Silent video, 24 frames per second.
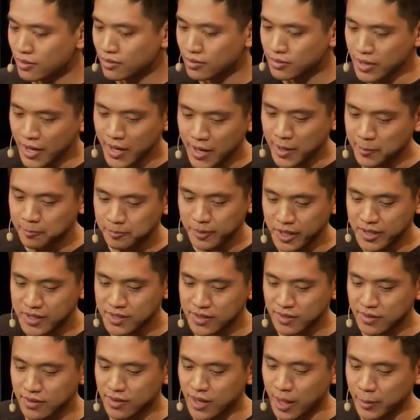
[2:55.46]
yeah,
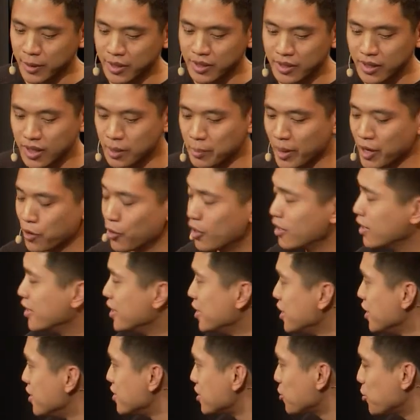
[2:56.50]
I mean, in my early
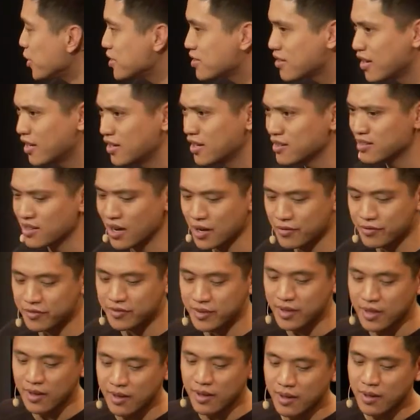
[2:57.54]
years it was kind of tough,
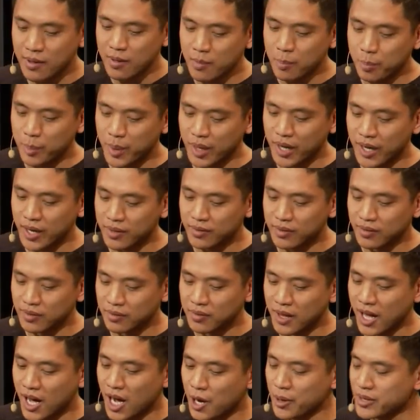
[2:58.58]
but
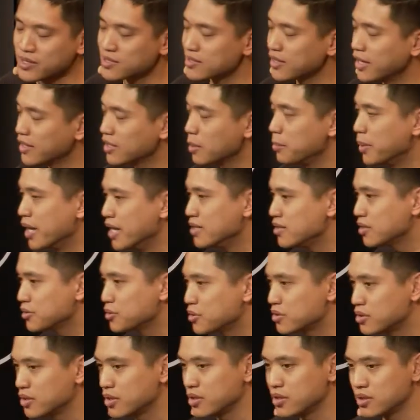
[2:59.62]
now it's like amazing to
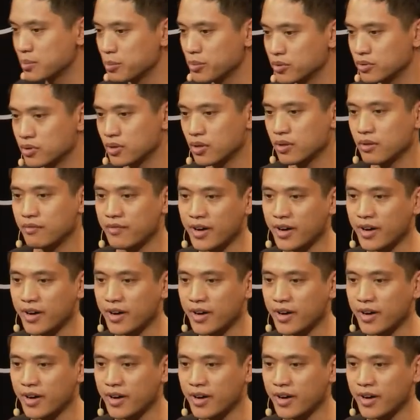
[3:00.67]
see the